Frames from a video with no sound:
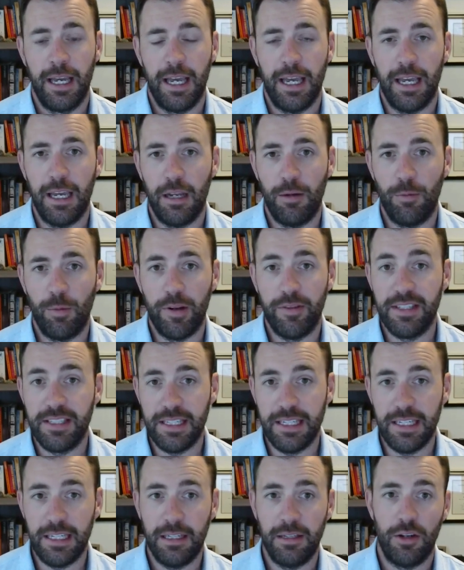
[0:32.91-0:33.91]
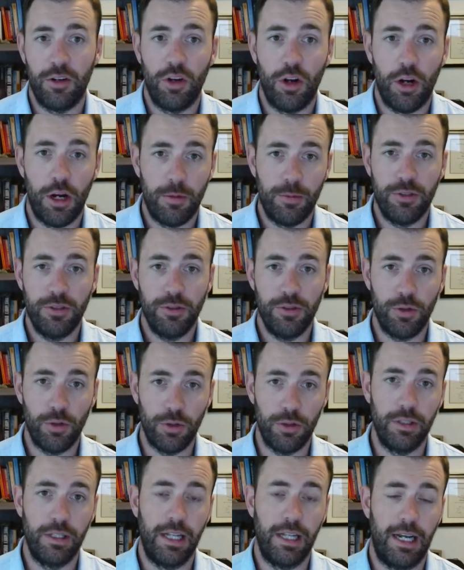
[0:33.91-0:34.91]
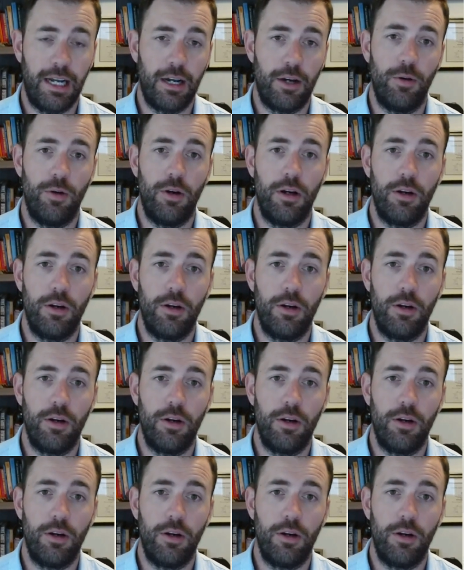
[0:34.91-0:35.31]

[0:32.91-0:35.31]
and we've seen anomalous gold now